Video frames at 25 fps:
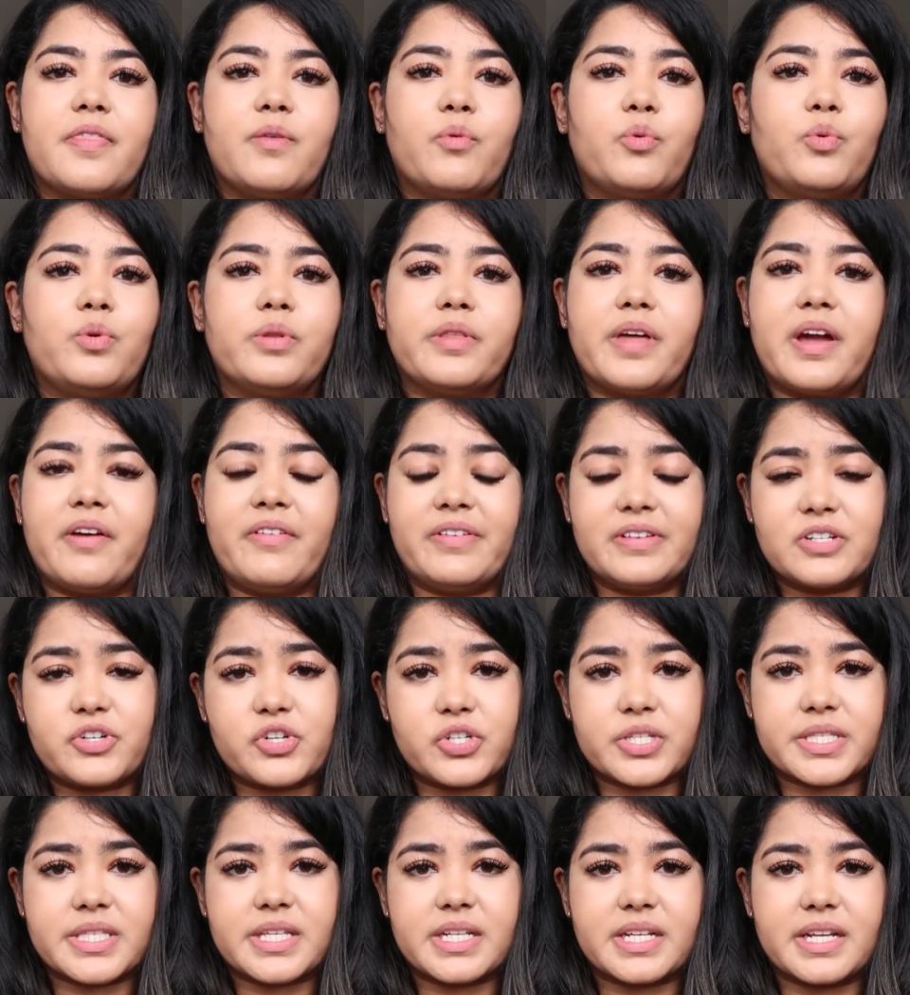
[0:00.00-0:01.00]
All they're
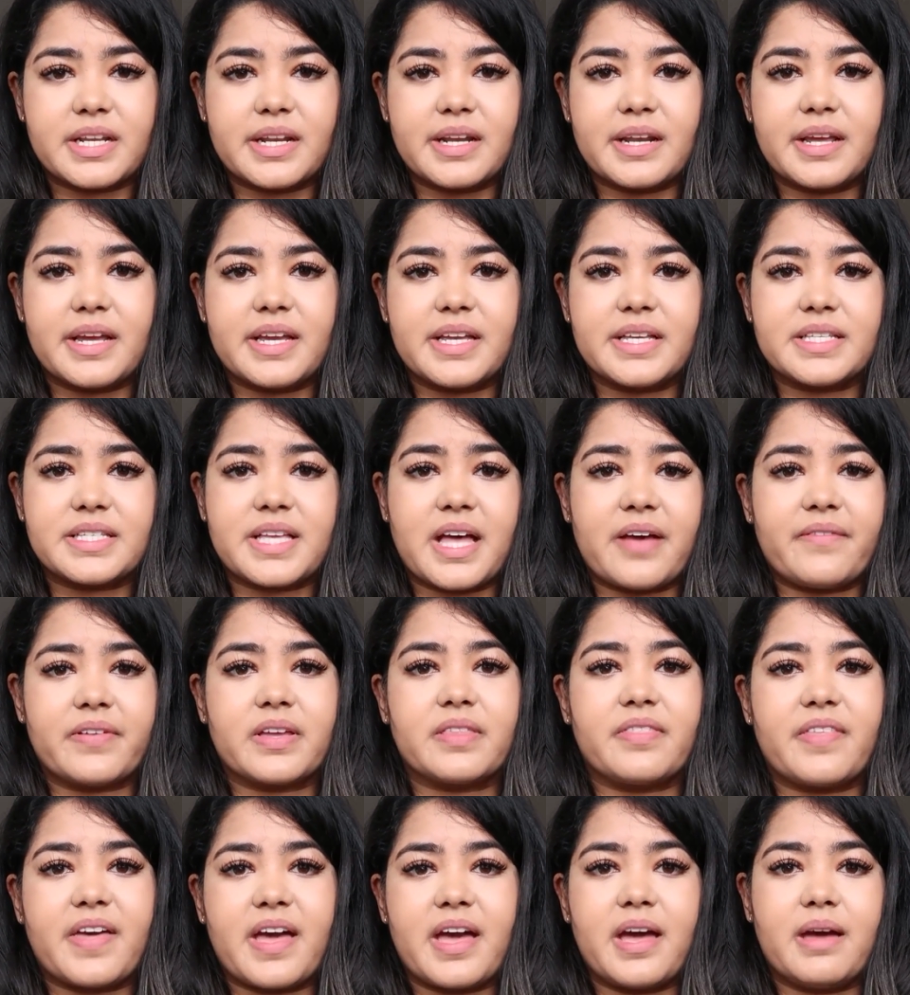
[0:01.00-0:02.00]
interested in is
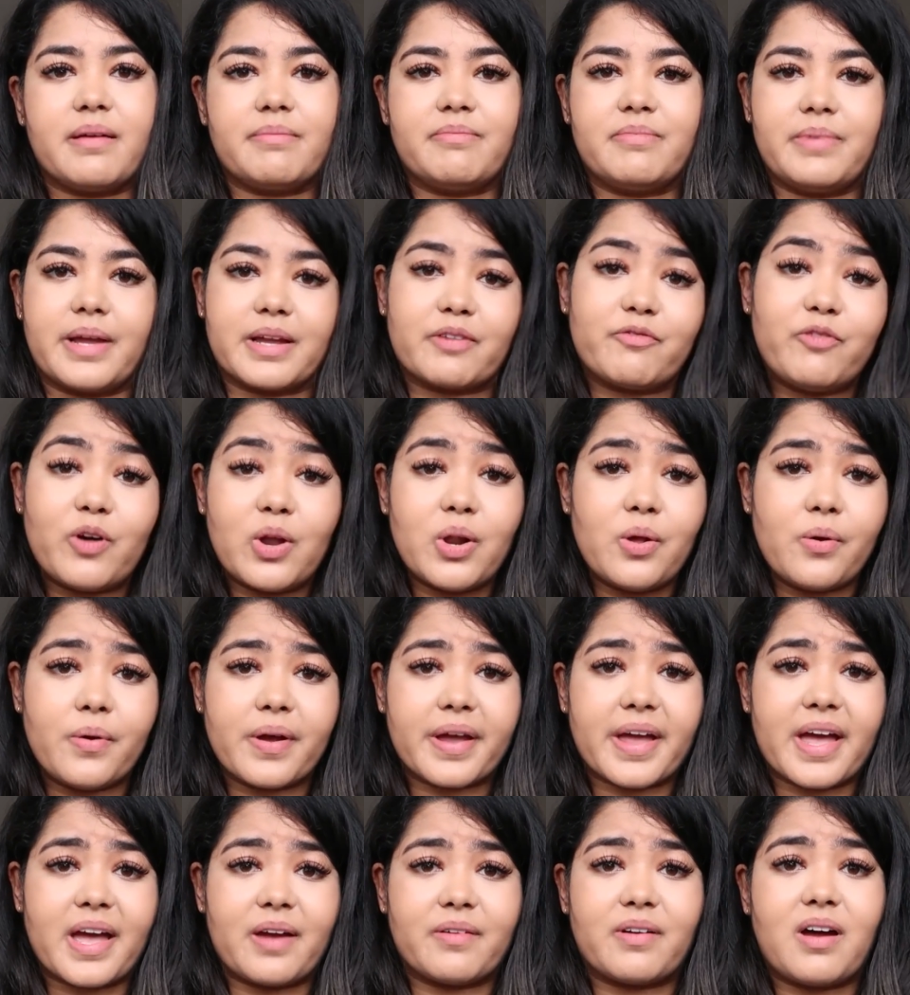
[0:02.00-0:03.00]
having their like
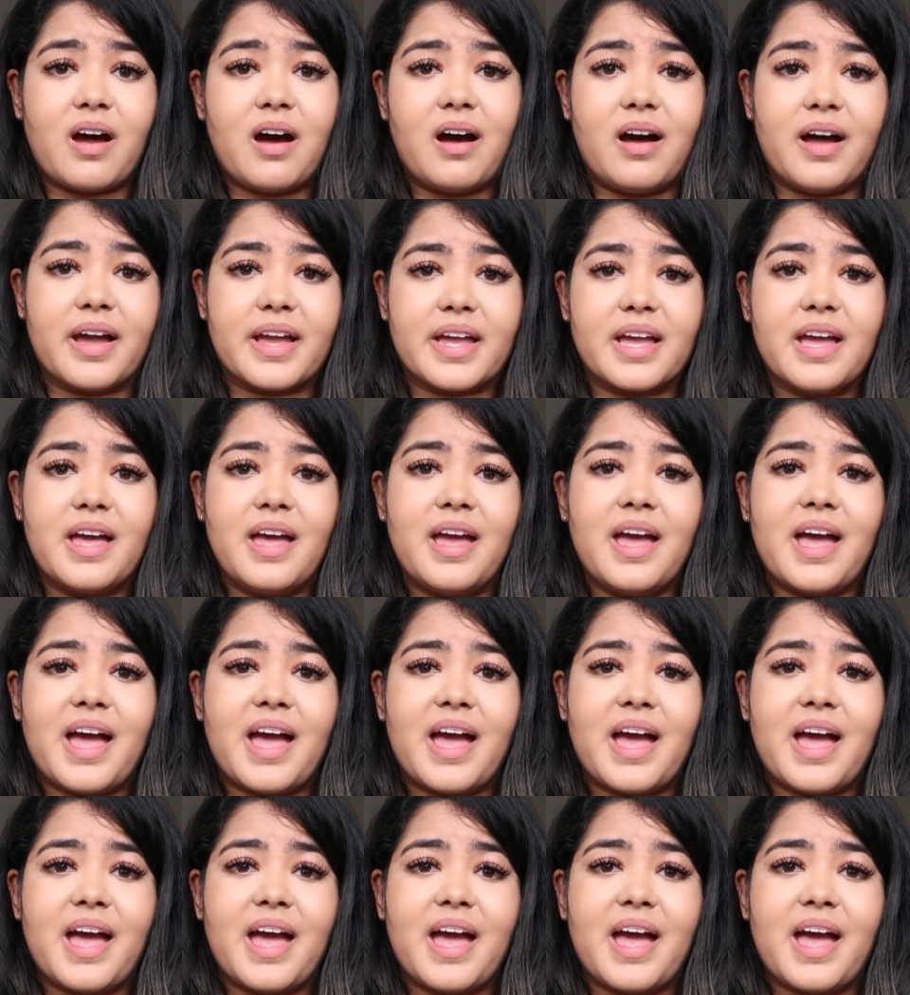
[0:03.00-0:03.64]
follower count high.